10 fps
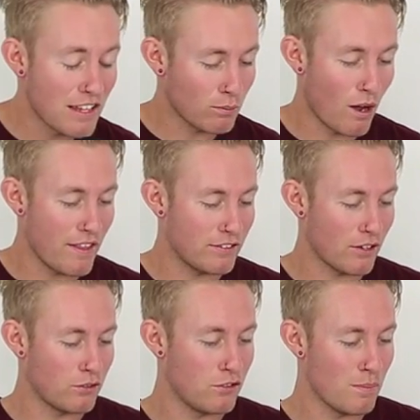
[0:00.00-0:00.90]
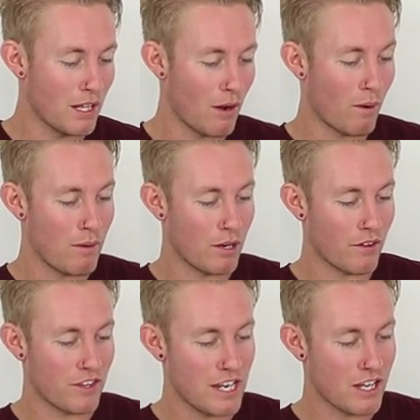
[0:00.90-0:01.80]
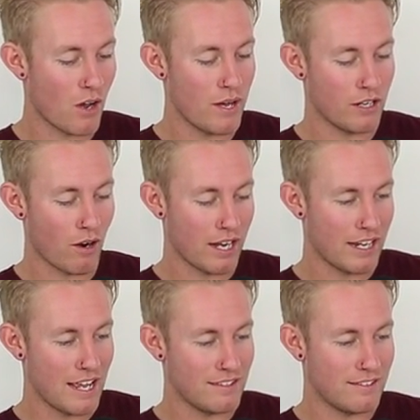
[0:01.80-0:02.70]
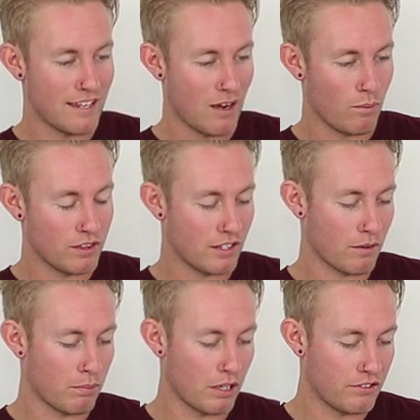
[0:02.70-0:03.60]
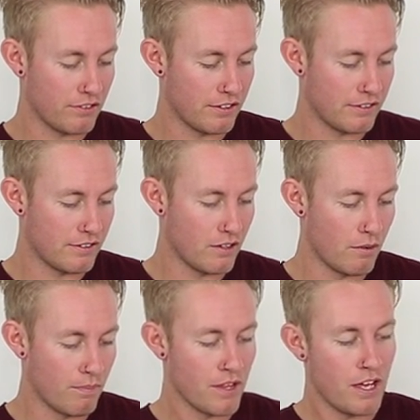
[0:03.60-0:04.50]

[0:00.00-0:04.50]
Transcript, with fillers: that's why they're so super lightweight. We've got the Neco integrated headset with the compression system,